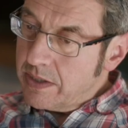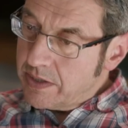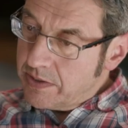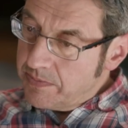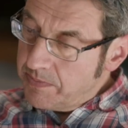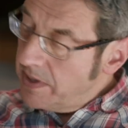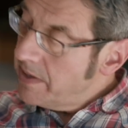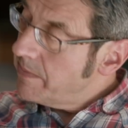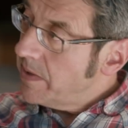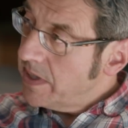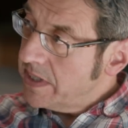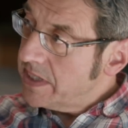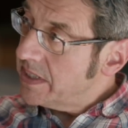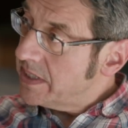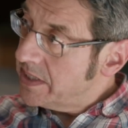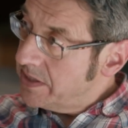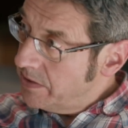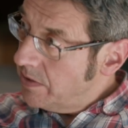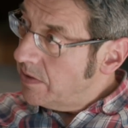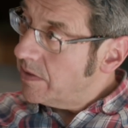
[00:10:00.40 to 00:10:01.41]
To my mind,
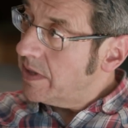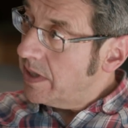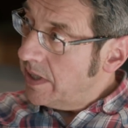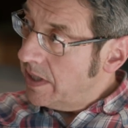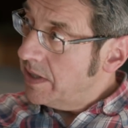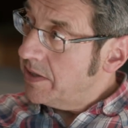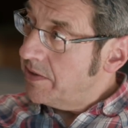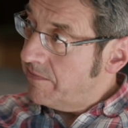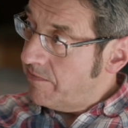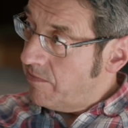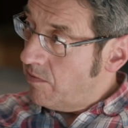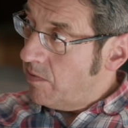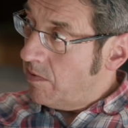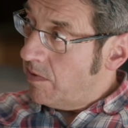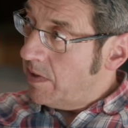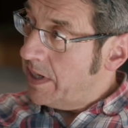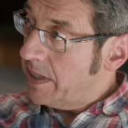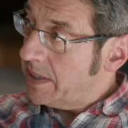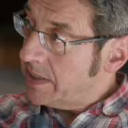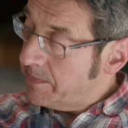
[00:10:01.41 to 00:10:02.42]
it's not either
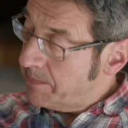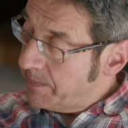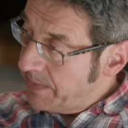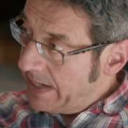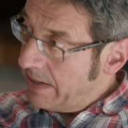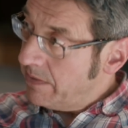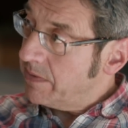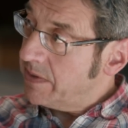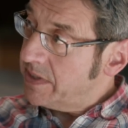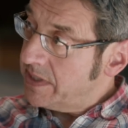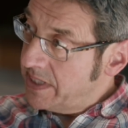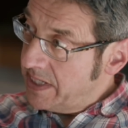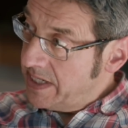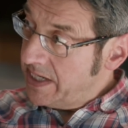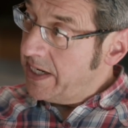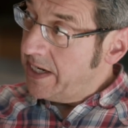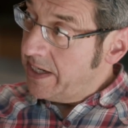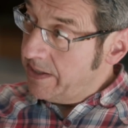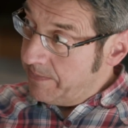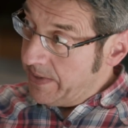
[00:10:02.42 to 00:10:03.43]
or. It's about
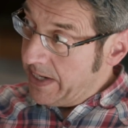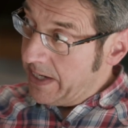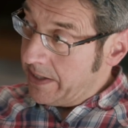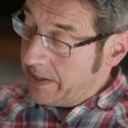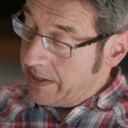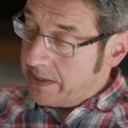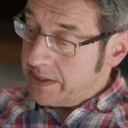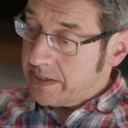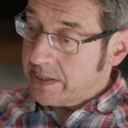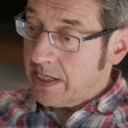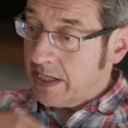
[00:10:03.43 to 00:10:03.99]
seeking a balance.